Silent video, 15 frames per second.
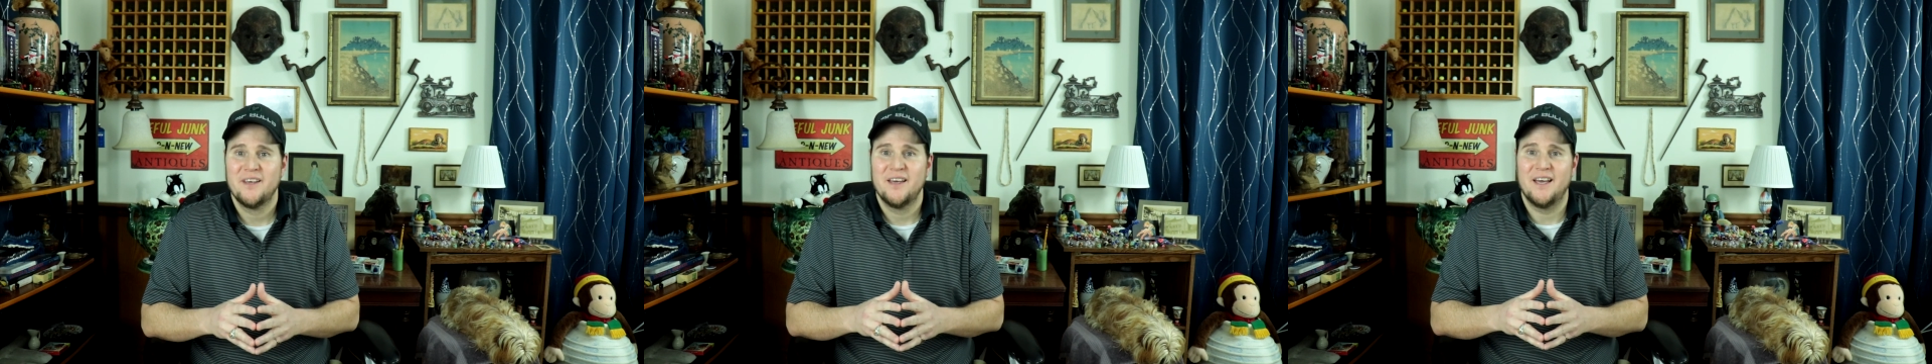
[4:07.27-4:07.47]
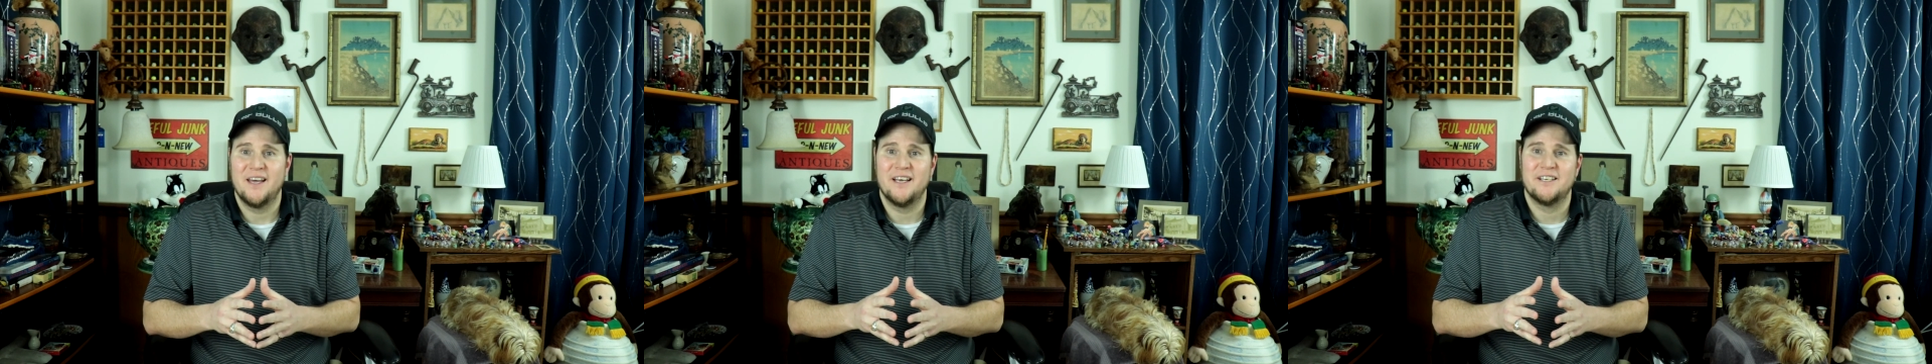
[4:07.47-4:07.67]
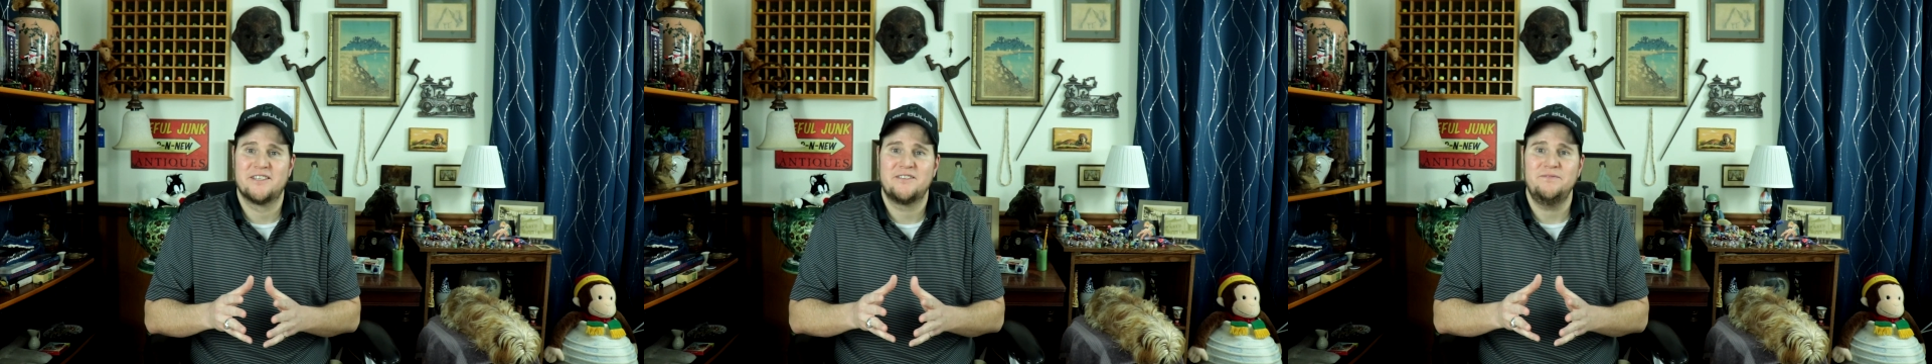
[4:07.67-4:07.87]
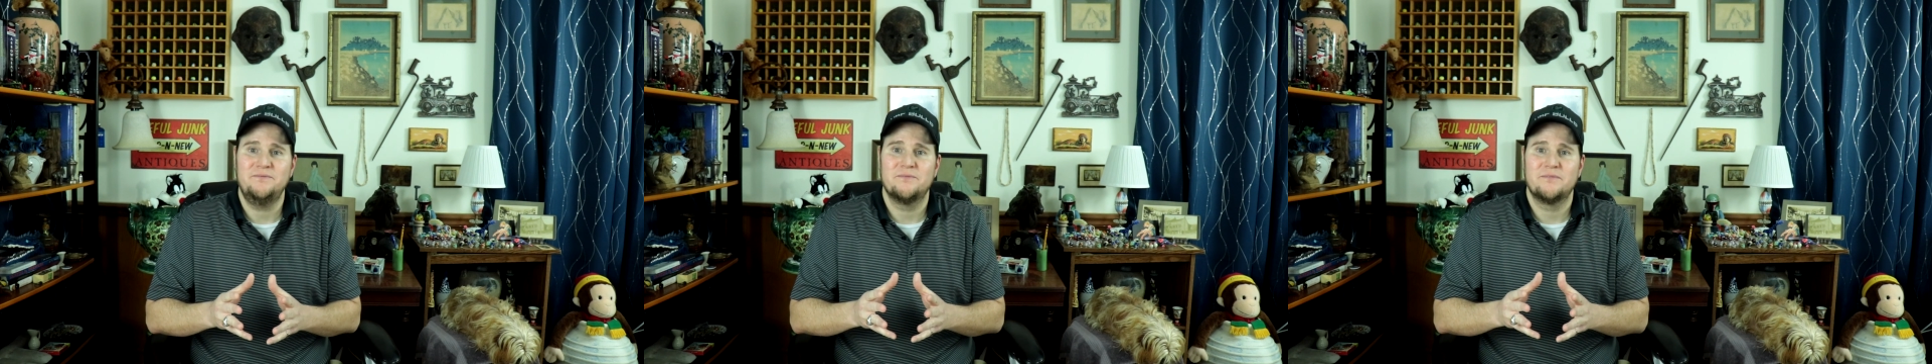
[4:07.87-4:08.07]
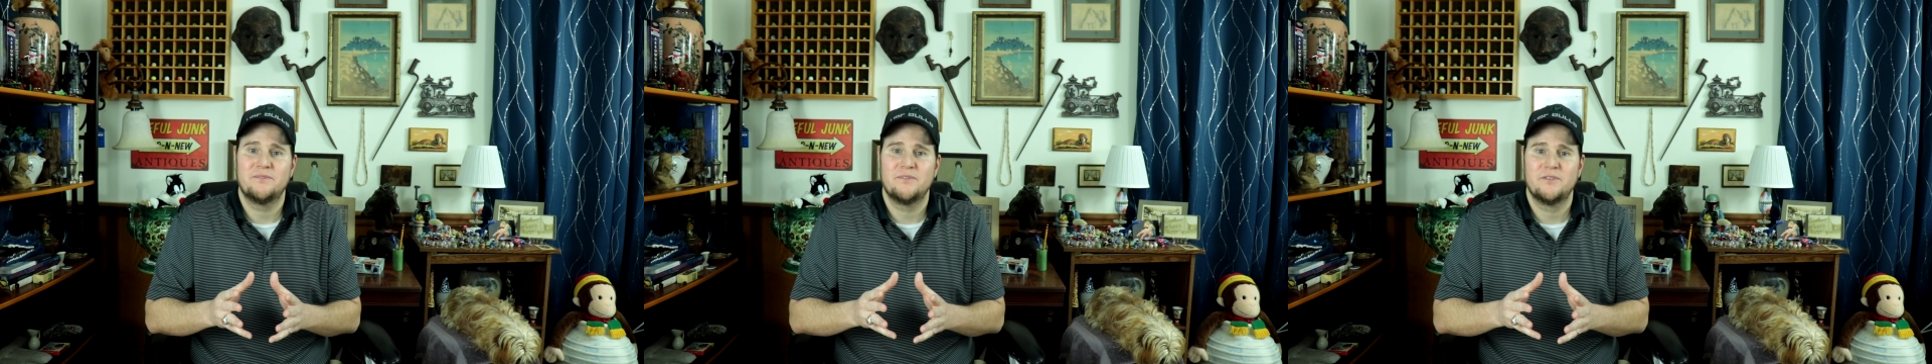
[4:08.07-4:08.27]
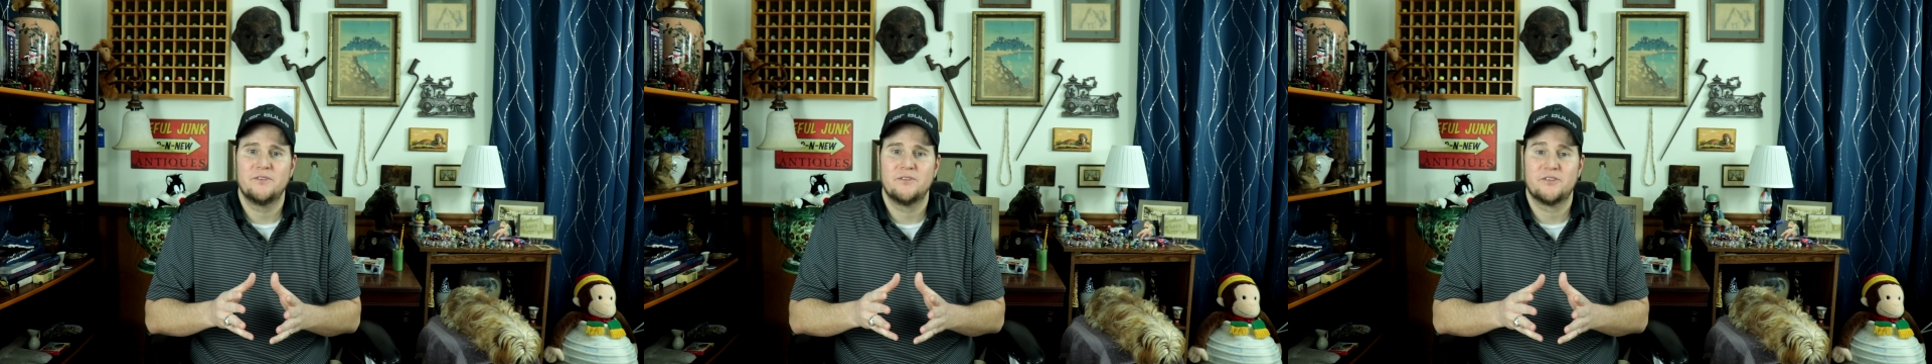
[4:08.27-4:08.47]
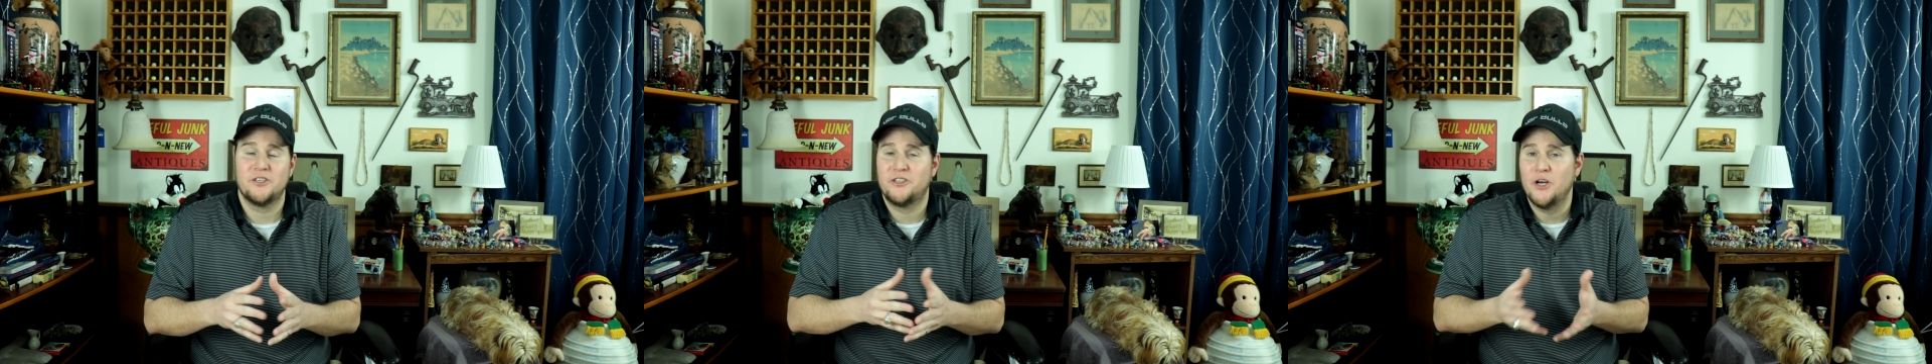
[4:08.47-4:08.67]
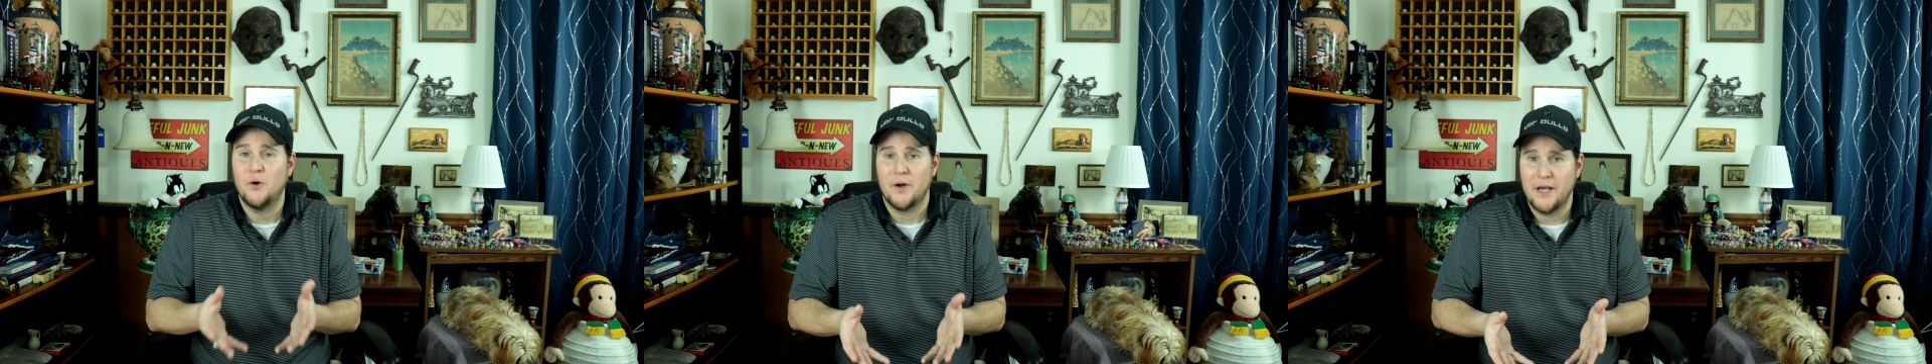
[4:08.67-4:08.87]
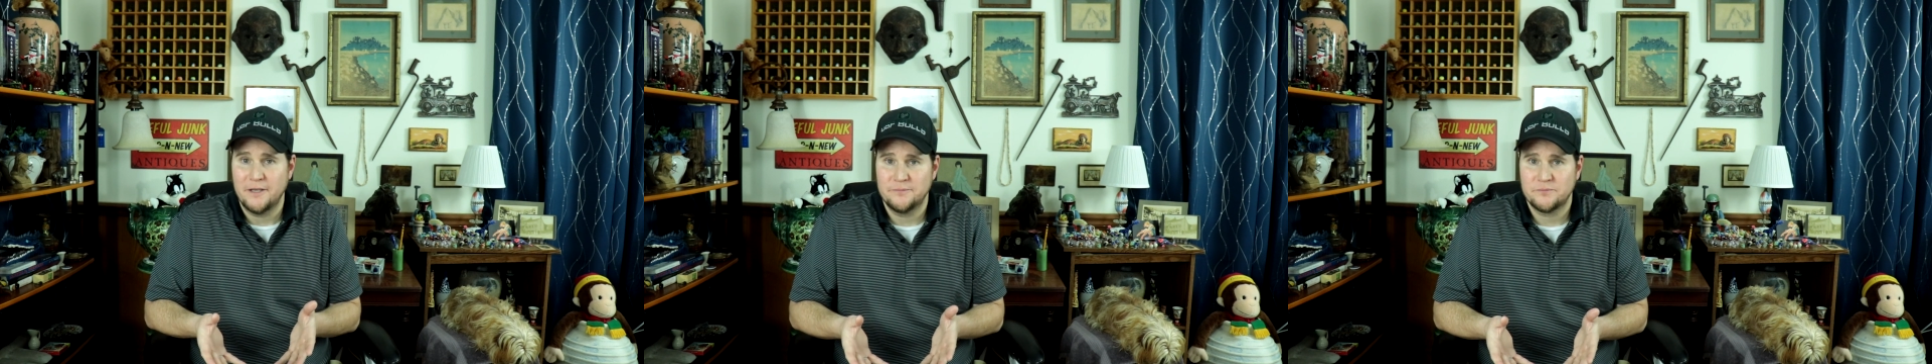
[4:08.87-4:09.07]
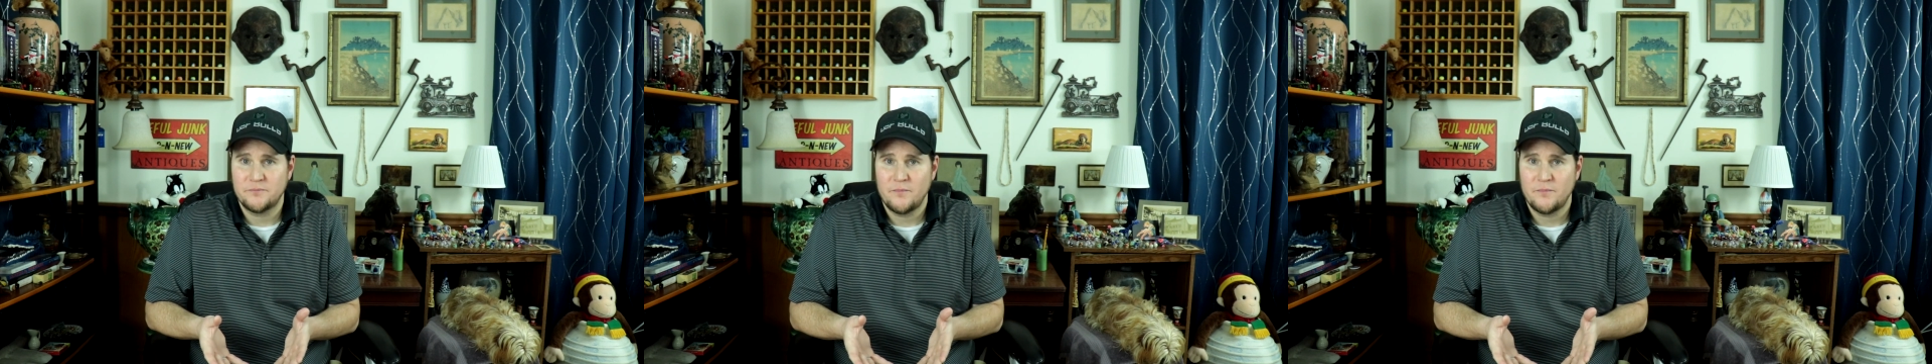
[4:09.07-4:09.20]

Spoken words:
is to donate.